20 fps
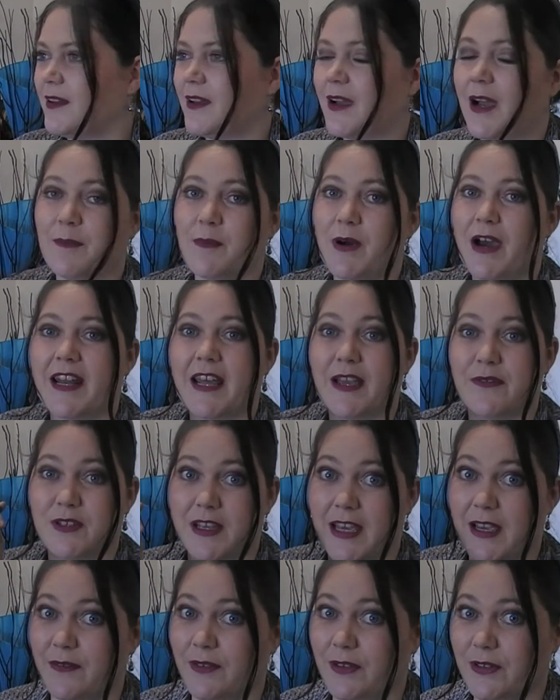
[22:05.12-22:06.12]
I might have to
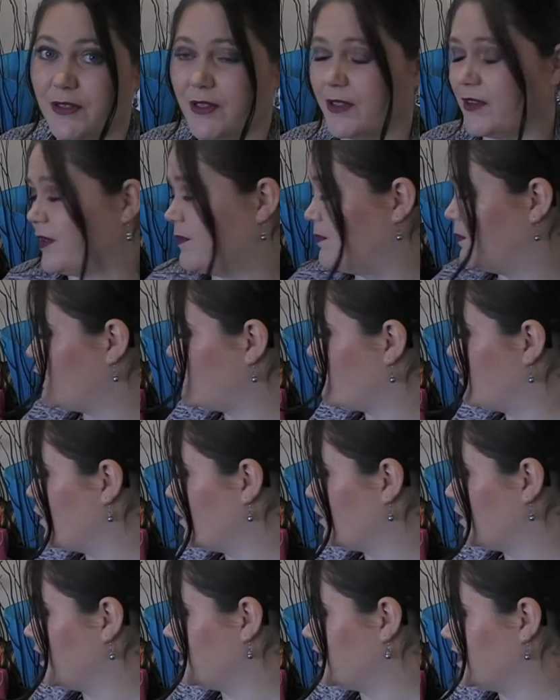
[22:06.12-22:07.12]
have a look at them
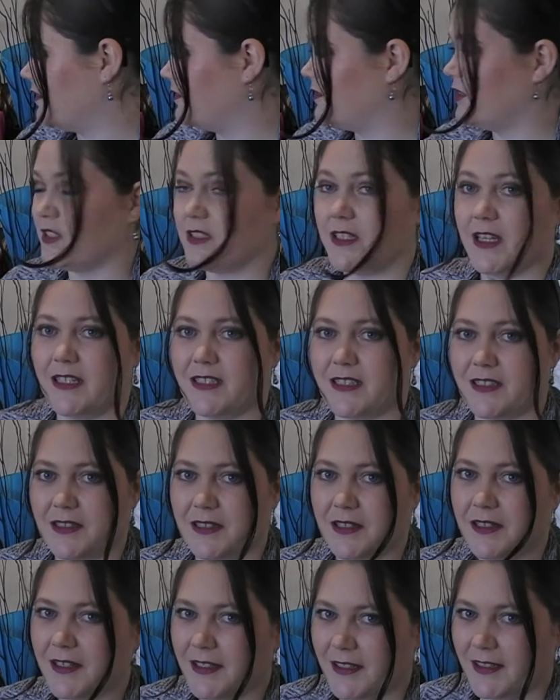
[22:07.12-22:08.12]
before I decide
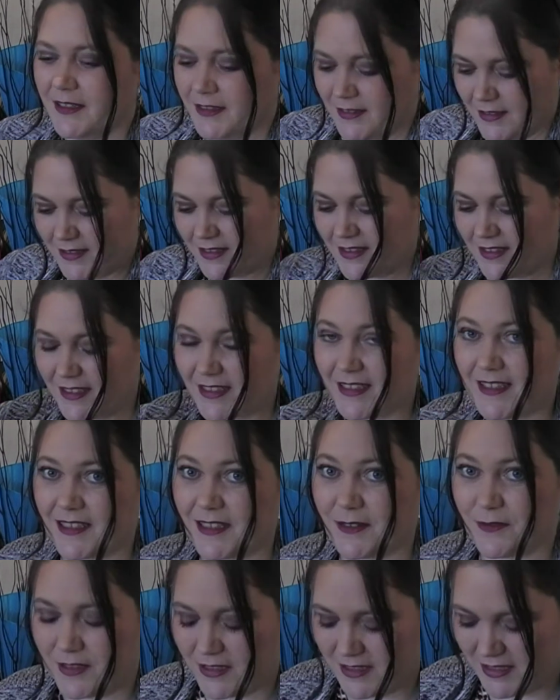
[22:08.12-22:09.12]
to
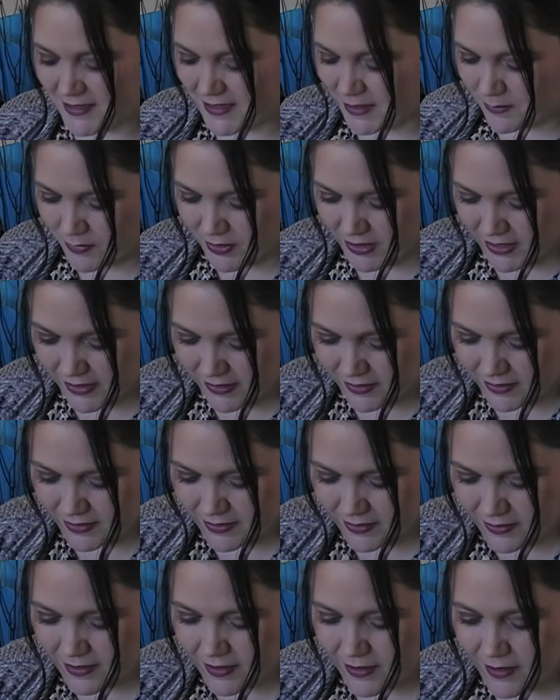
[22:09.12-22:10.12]
gift it to somebody
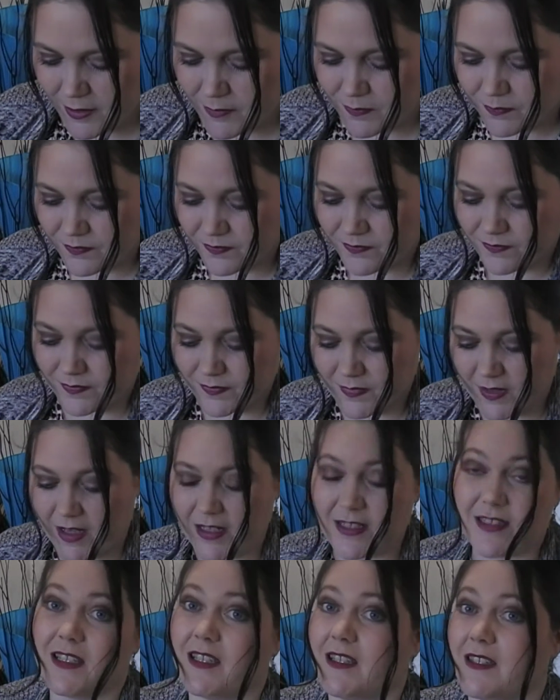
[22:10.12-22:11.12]
else. I
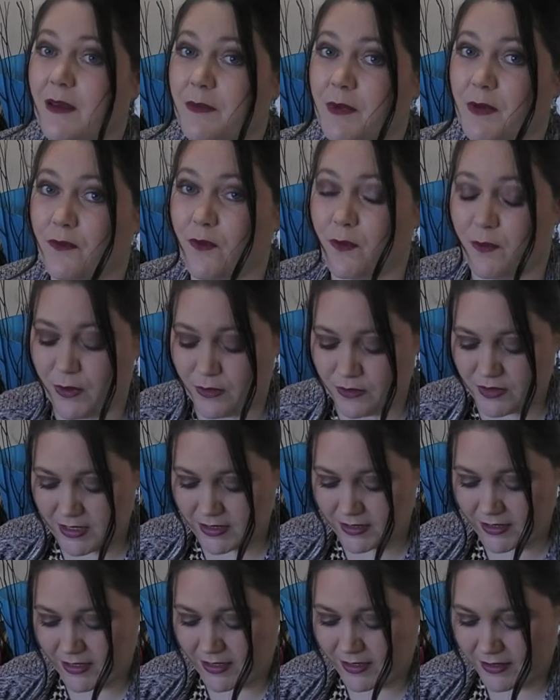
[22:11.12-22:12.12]
see something from Real
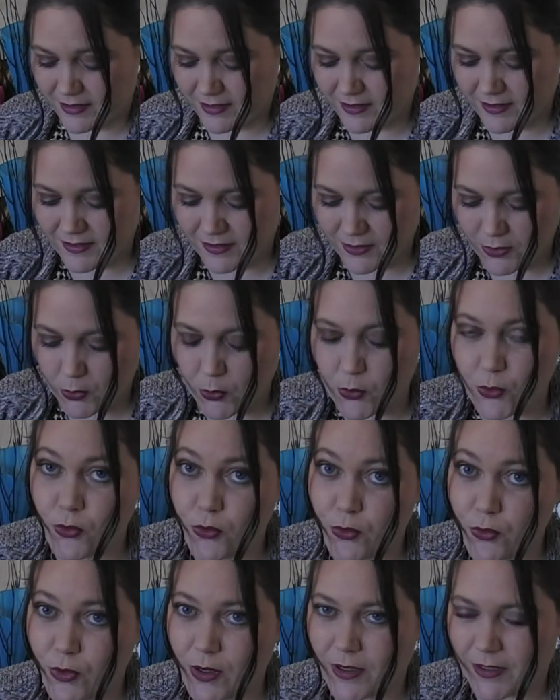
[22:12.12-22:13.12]
Techniques.
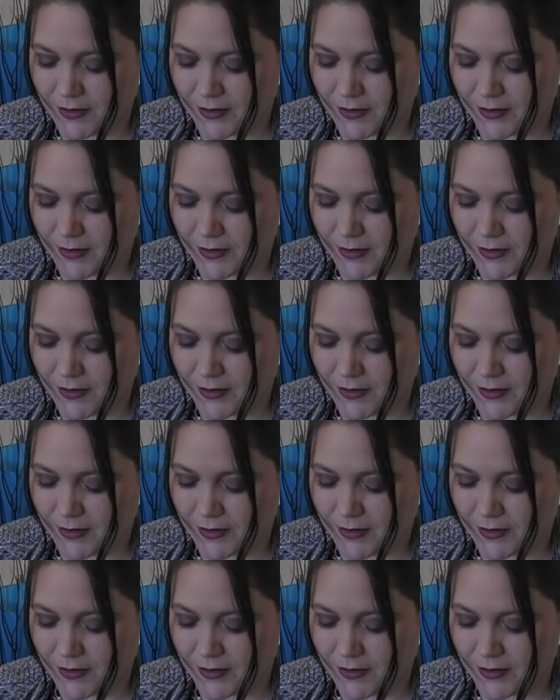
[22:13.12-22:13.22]
Ooh.